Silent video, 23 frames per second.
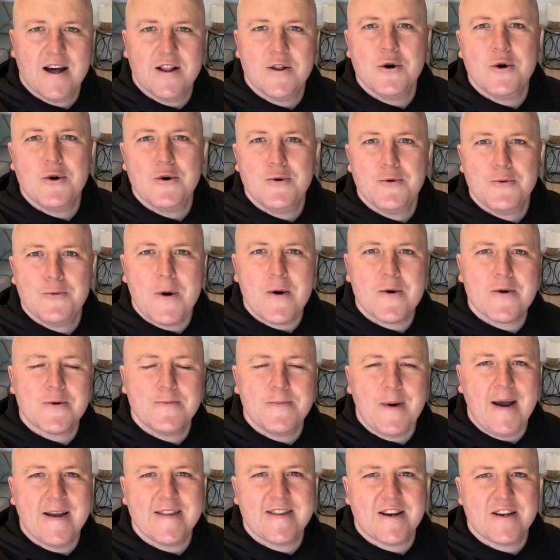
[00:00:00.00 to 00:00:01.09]
Hello, welcome
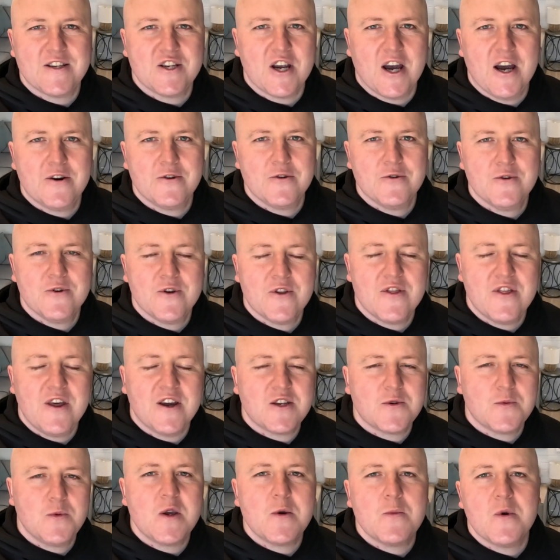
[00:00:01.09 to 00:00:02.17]
back to the channel.
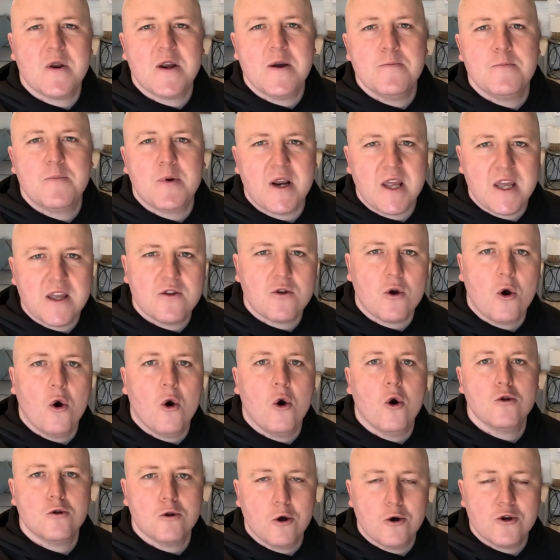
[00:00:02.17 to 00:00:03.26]
This week we're at
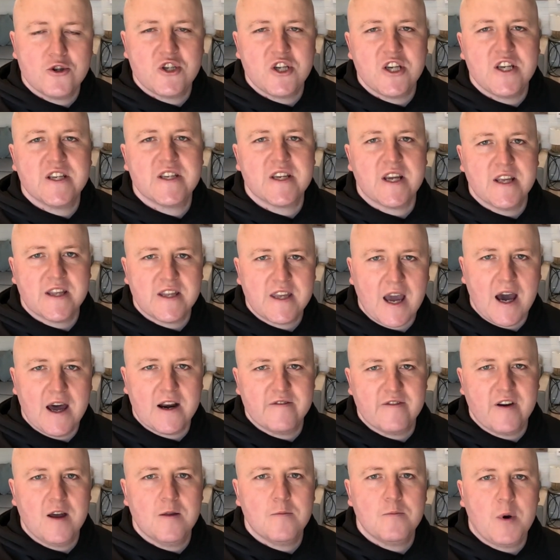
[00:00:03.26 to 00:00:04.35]
Braidhaugh Lodges and
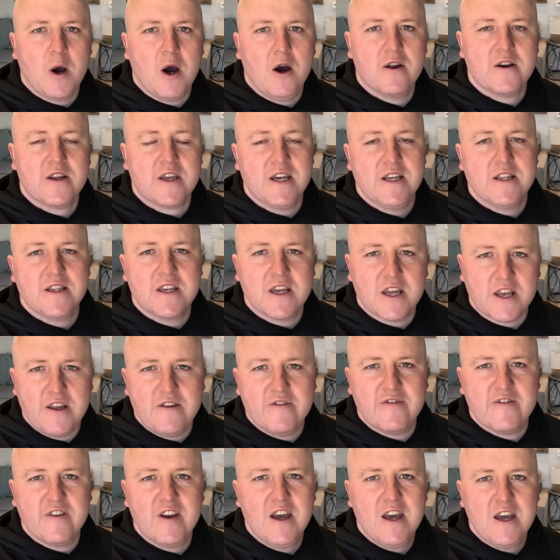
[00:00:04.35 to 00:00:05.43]
Caravan Park in
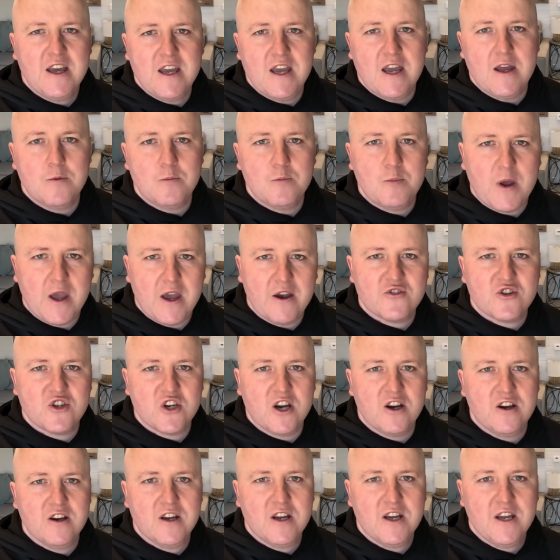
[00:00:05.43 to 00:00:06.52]
Crieff in
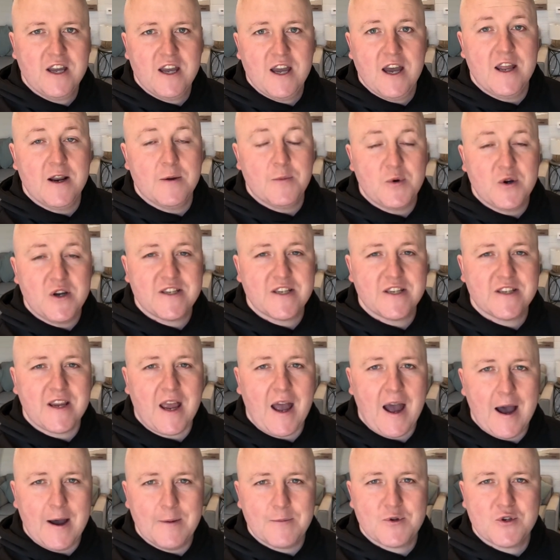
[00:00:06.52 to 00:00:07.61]
Perthshire, and the place is
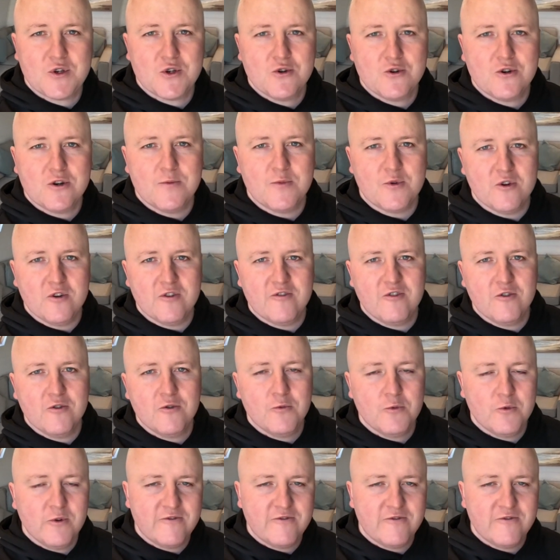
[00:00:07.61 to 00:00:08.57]
absolutely beautiful.